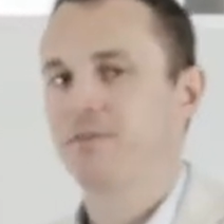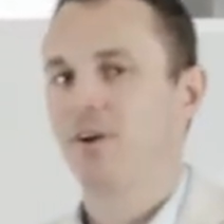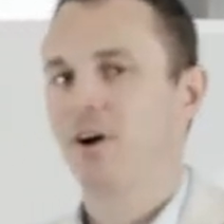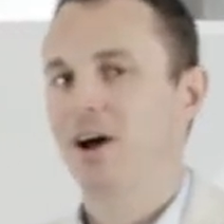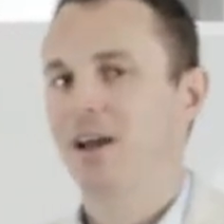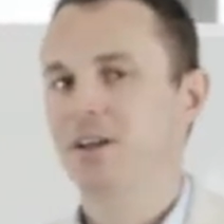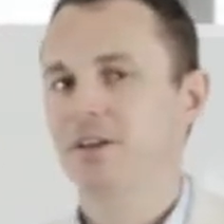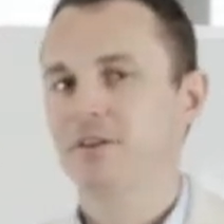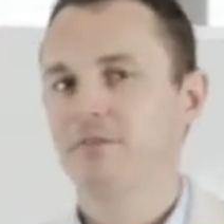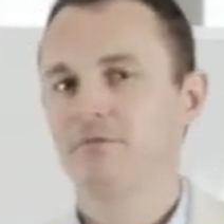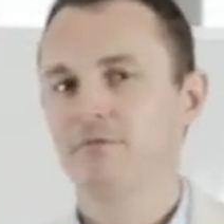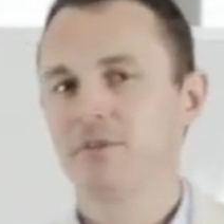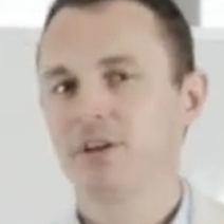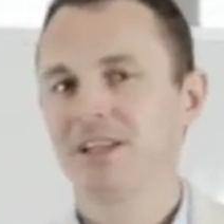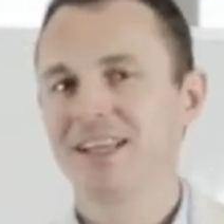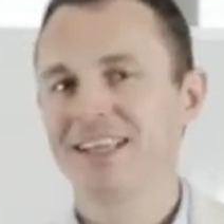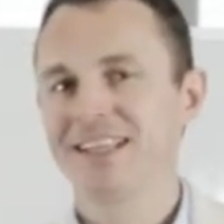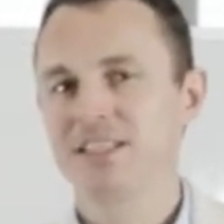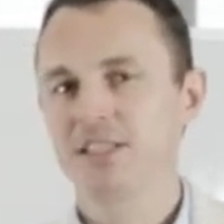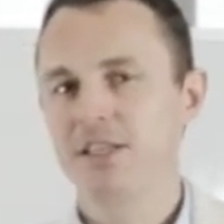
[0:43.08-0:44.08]
find it
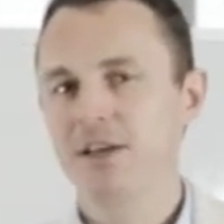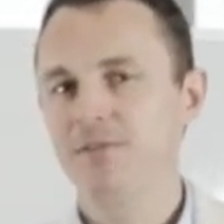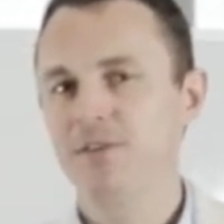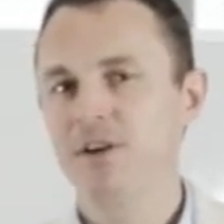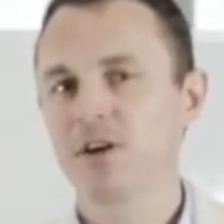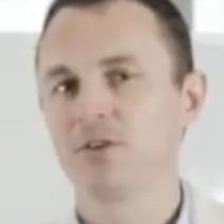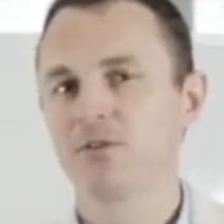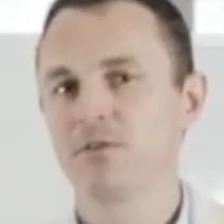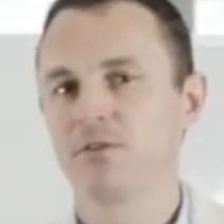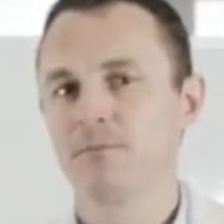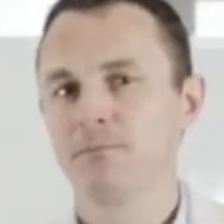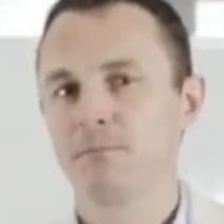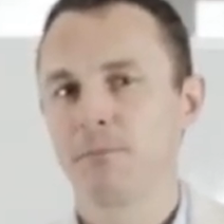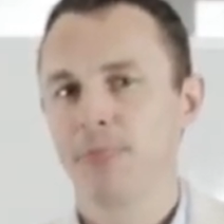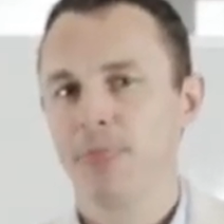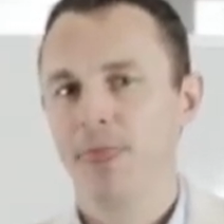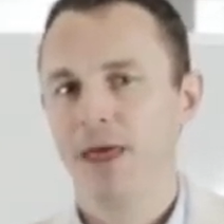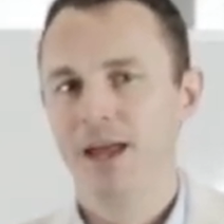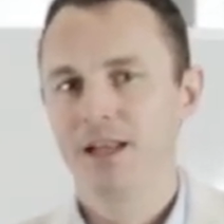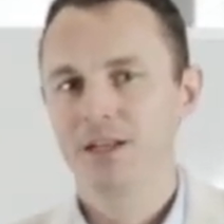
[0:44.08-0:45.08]
really difficult
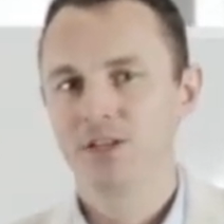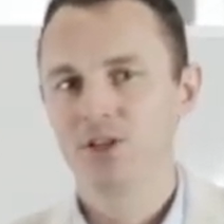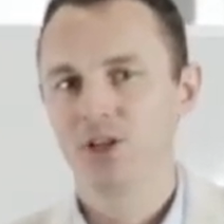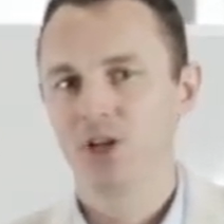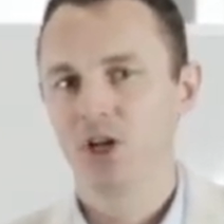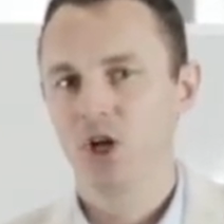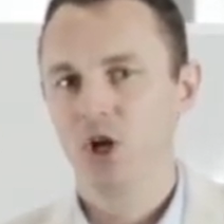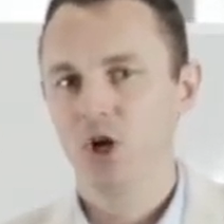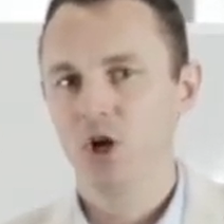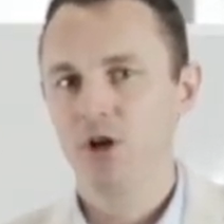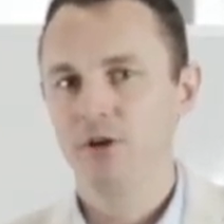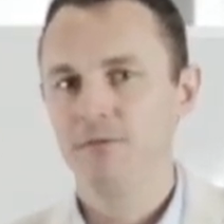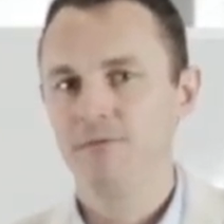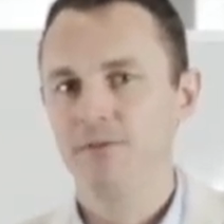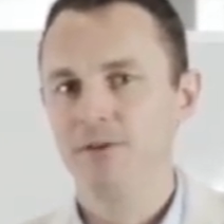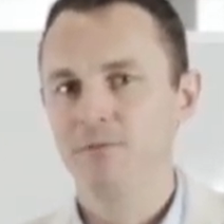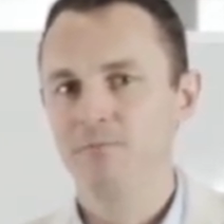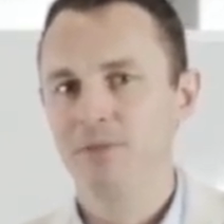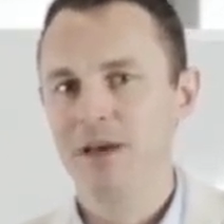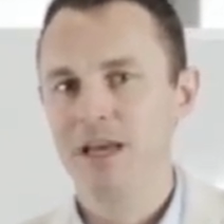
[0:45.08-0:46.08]
to learn
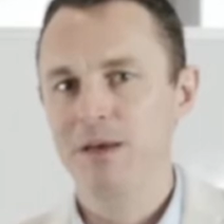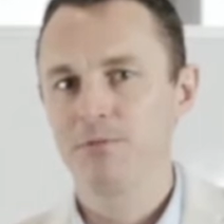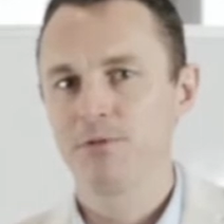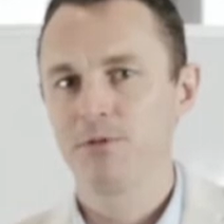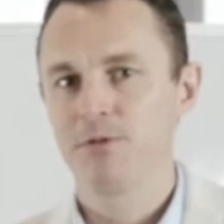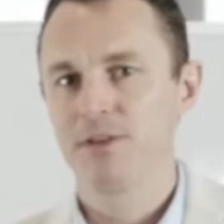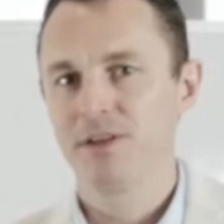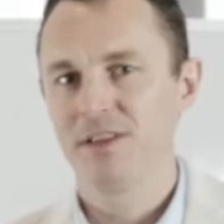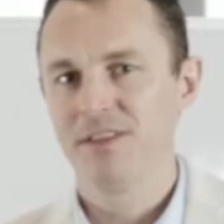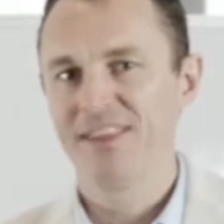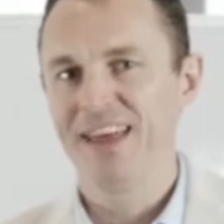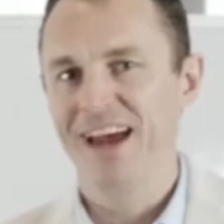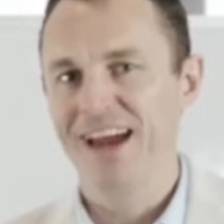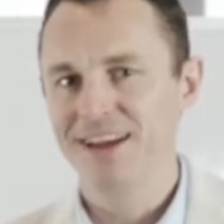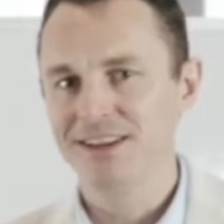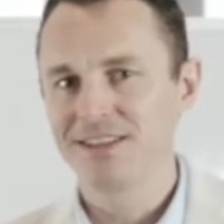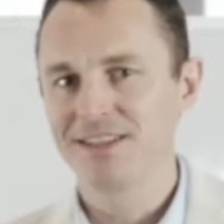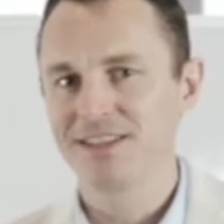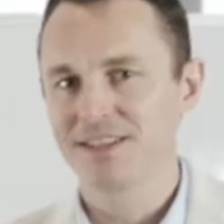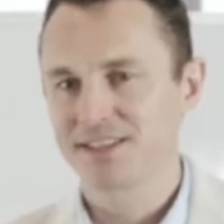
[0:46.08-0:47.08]
from people that
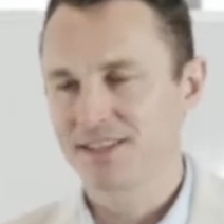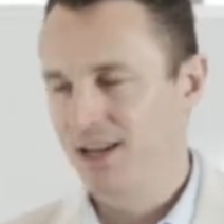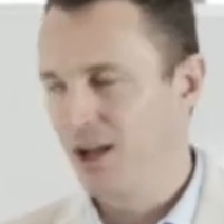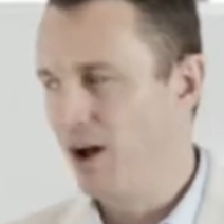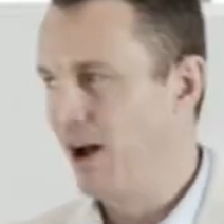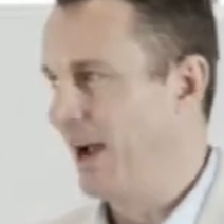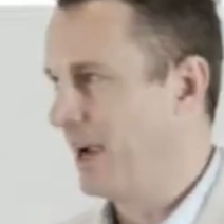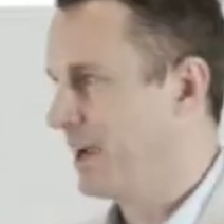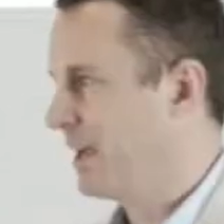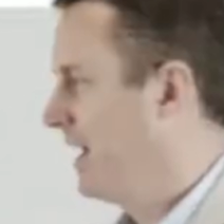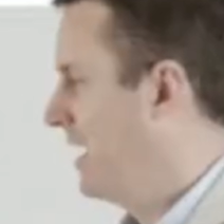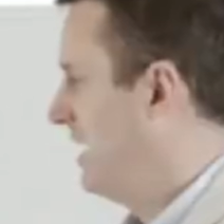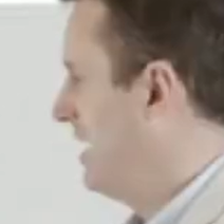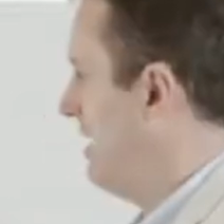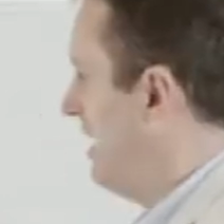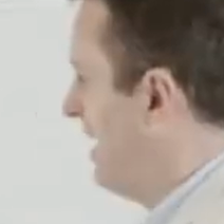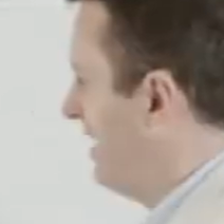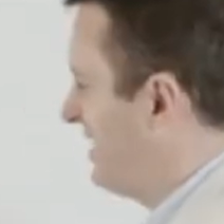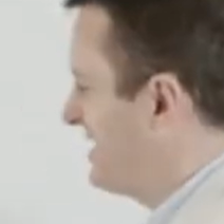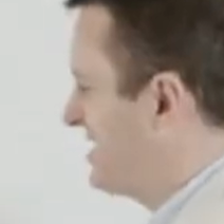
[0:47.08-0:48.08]
they dislike.
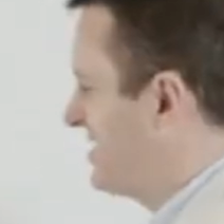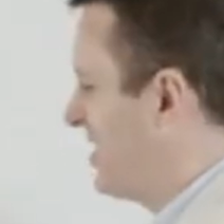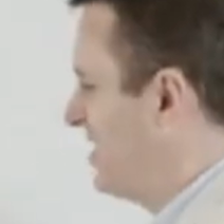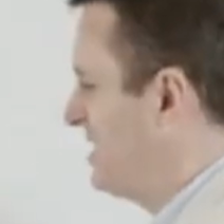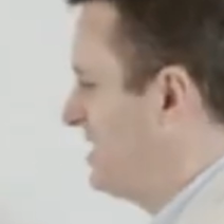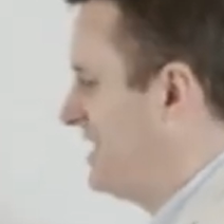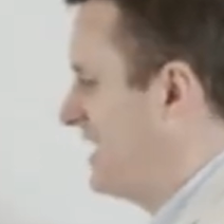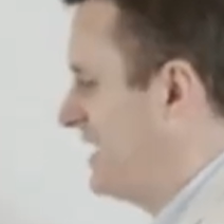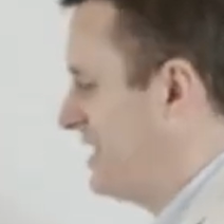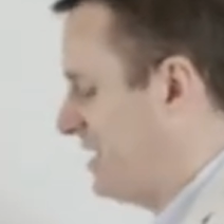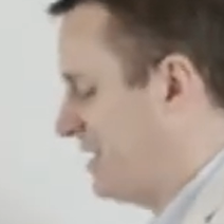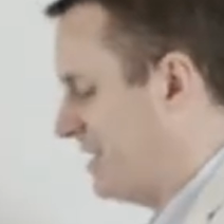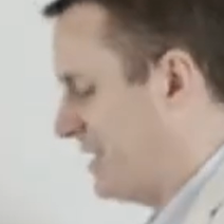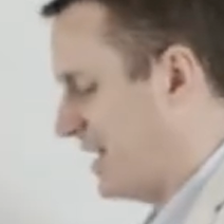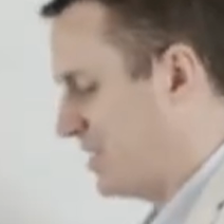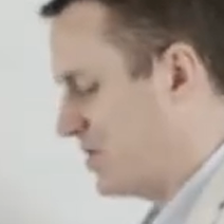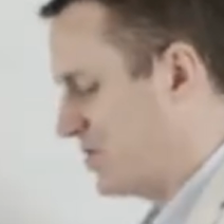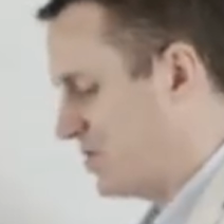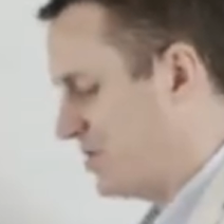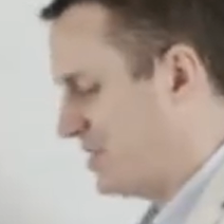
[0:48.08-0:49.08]
And I don't think that
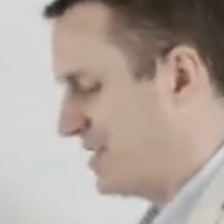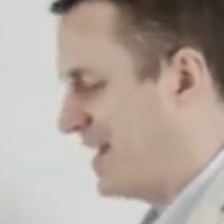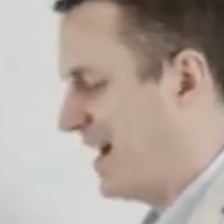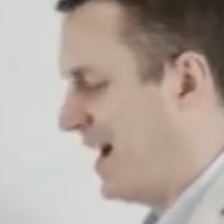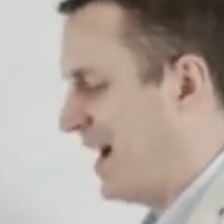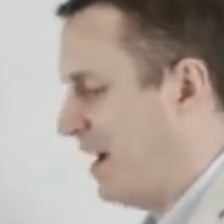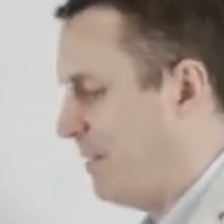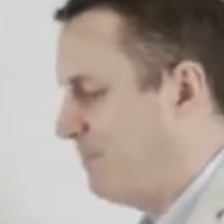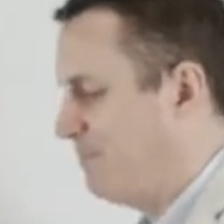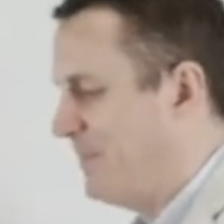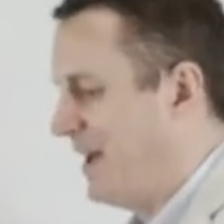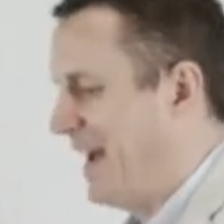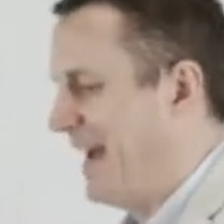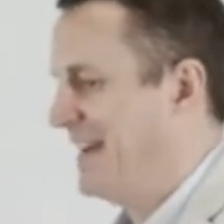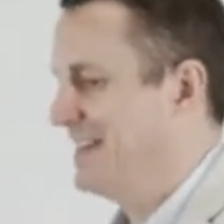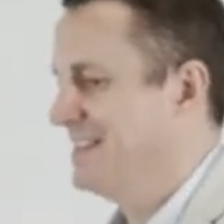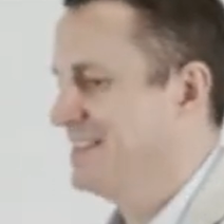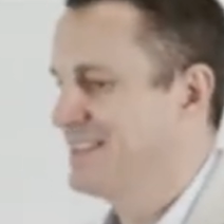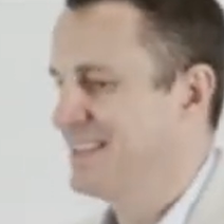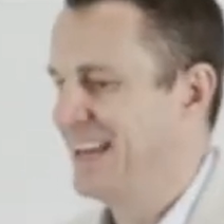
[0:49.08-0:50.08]
that should come
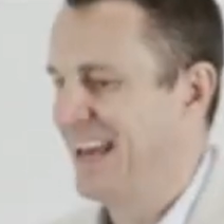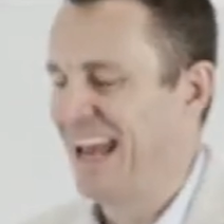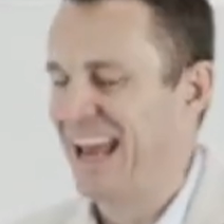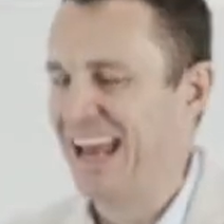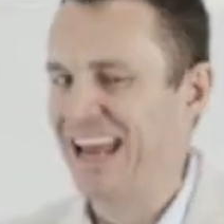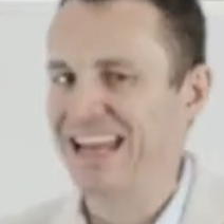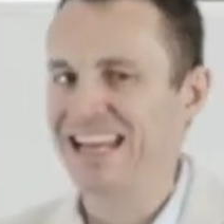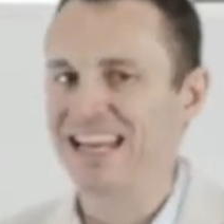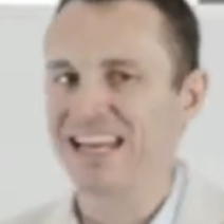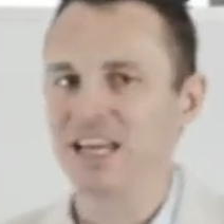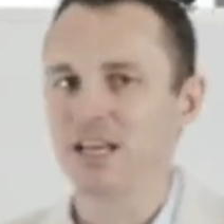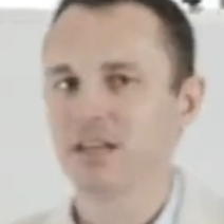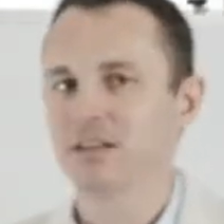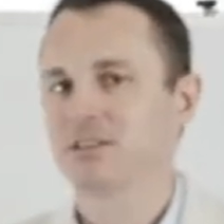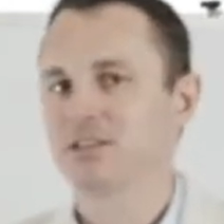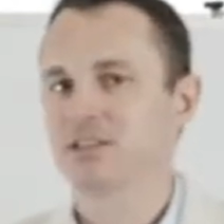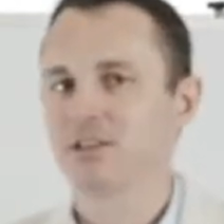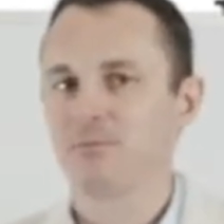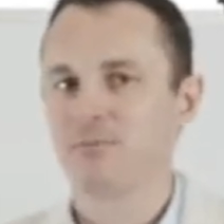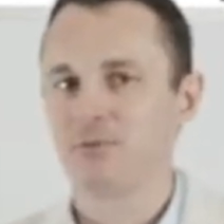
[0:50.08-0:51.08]
as any
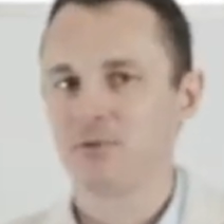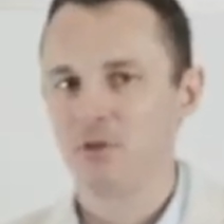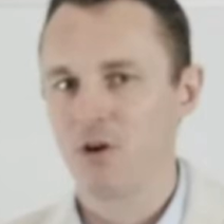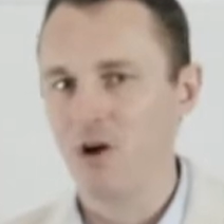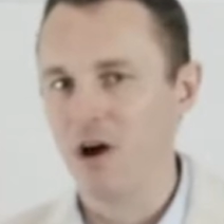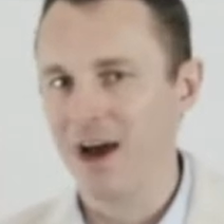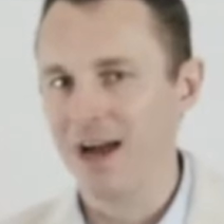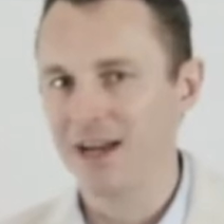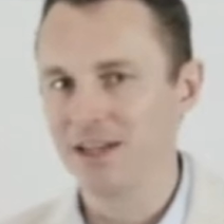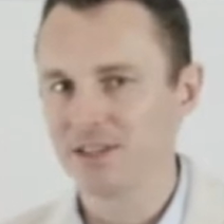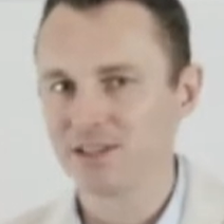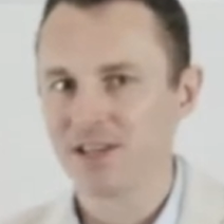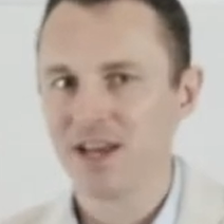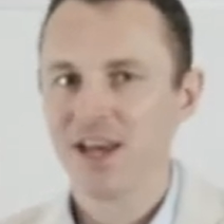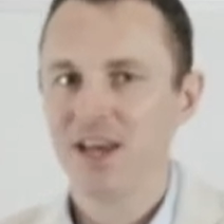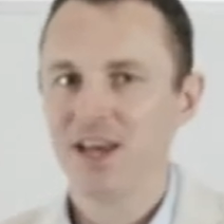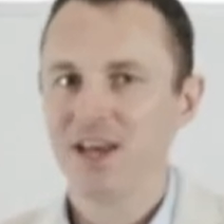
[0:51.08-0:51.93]
surprise.